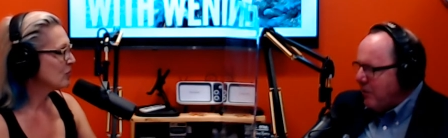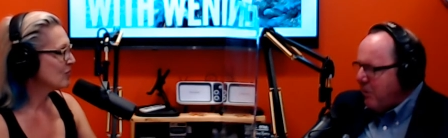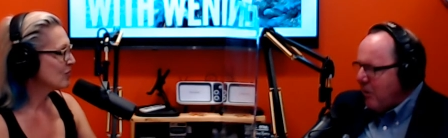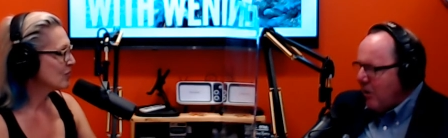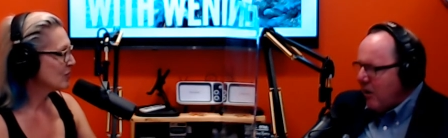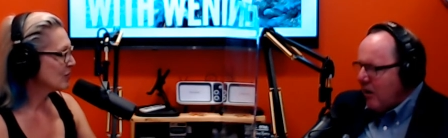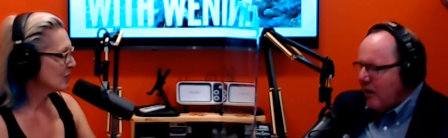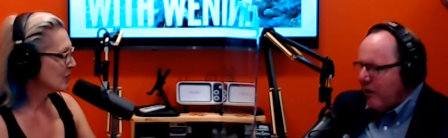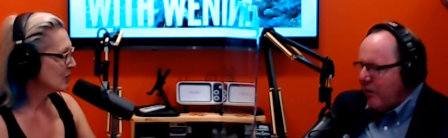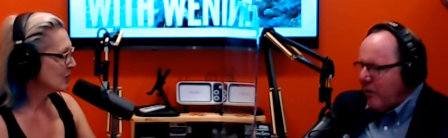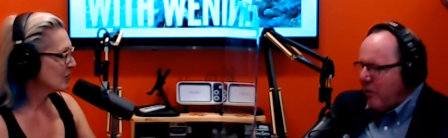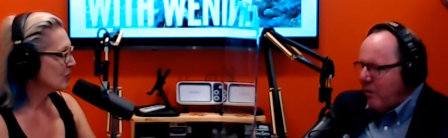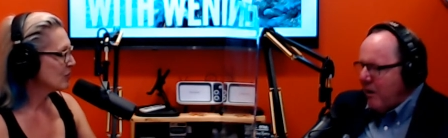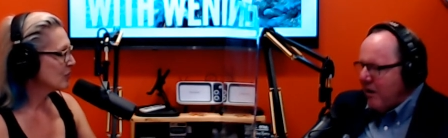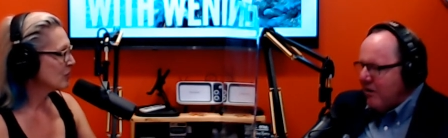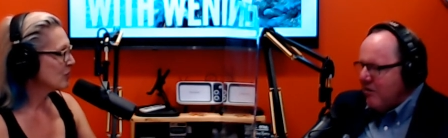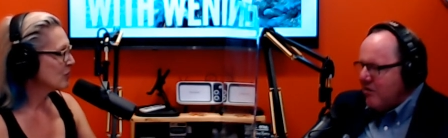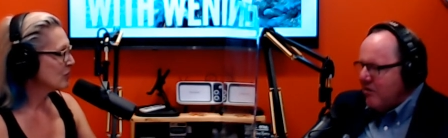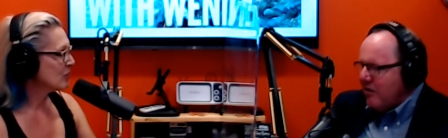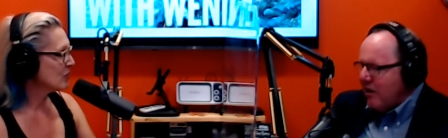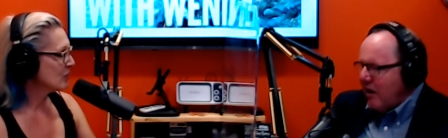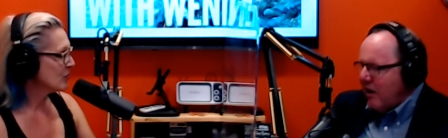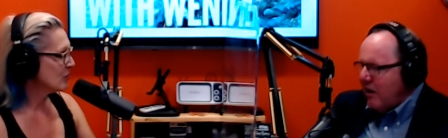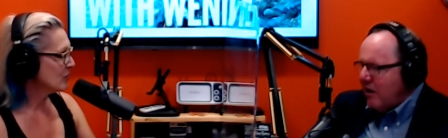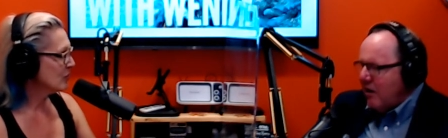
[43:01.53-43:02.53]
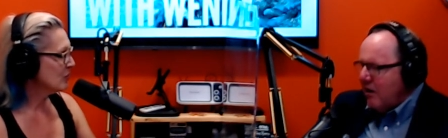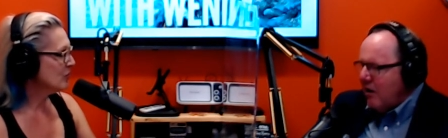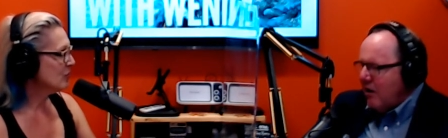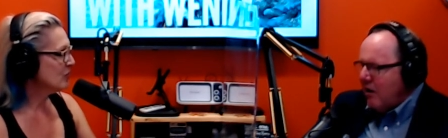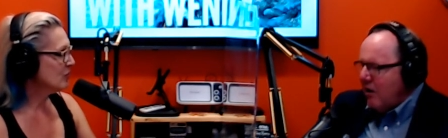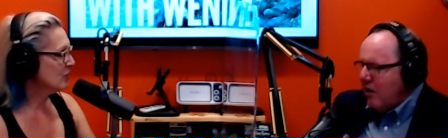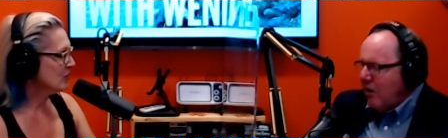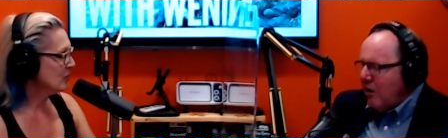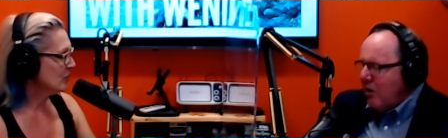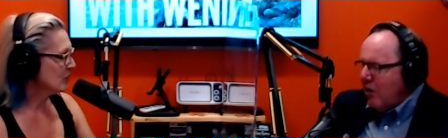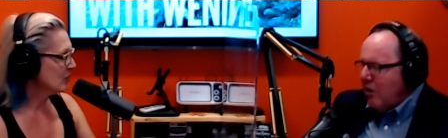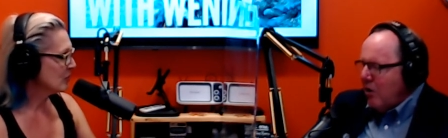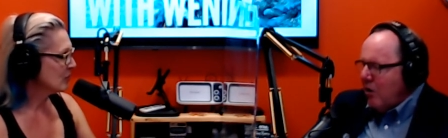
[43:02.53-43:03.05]
Speaker 1: on the west side. Mm-hmm.
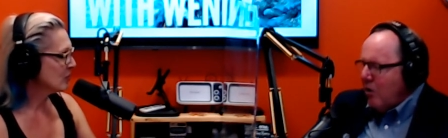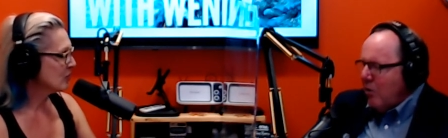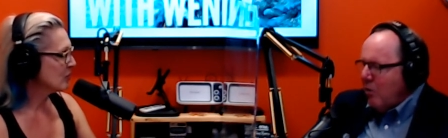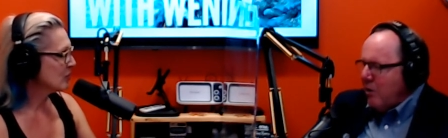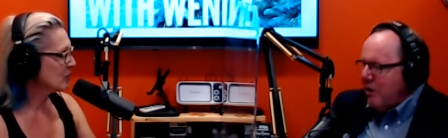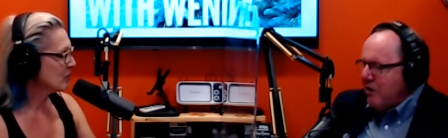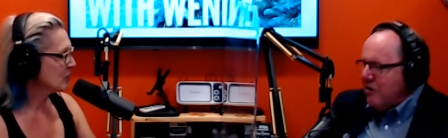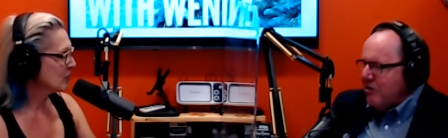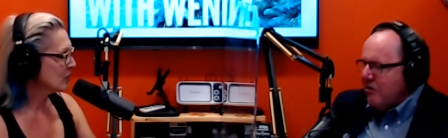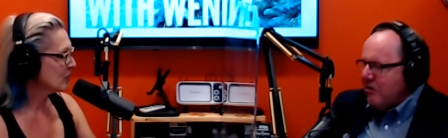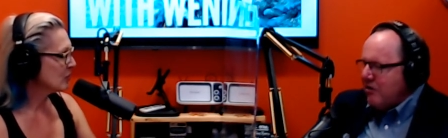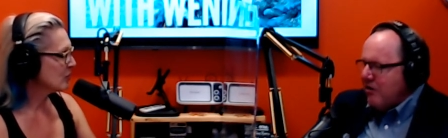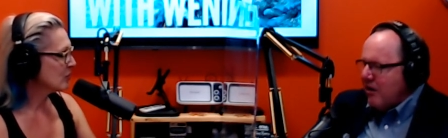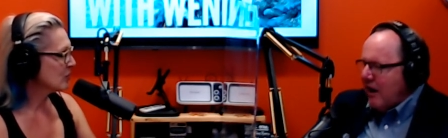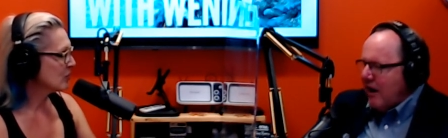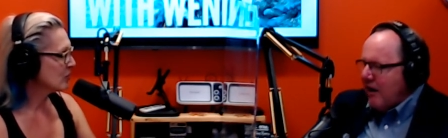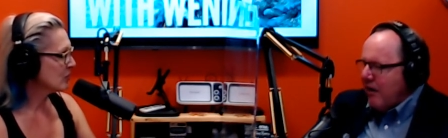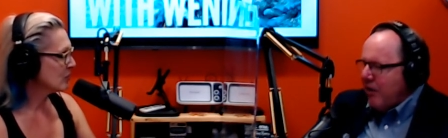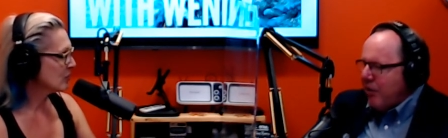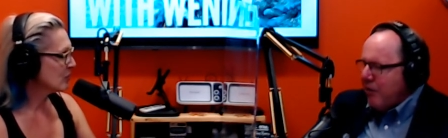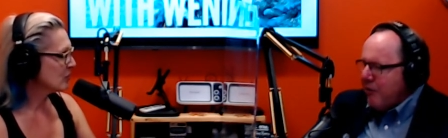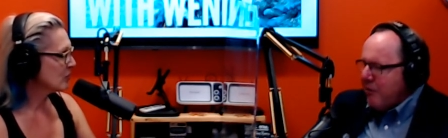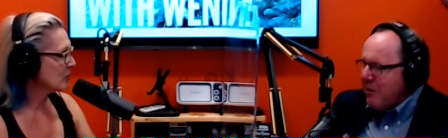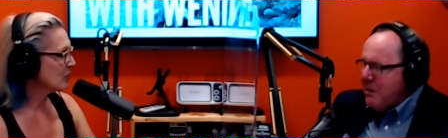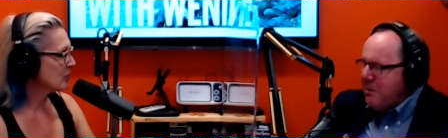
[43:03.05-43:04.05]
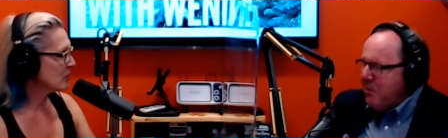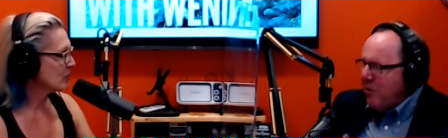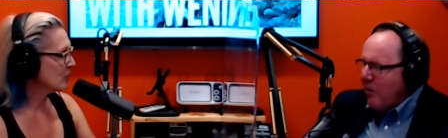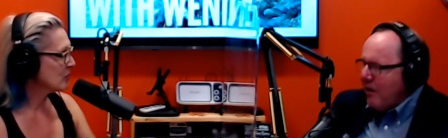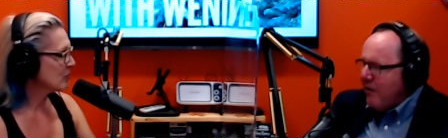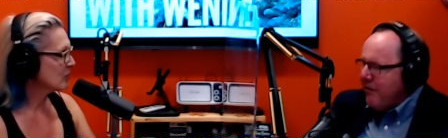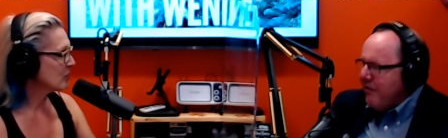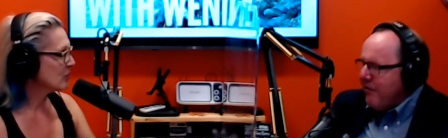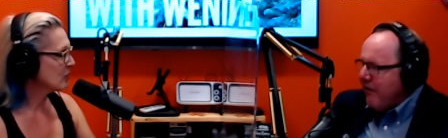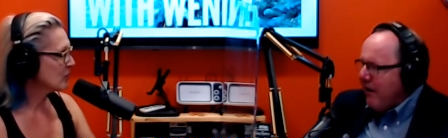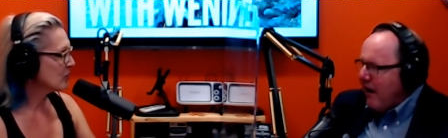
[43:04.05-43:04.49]
We just got three point five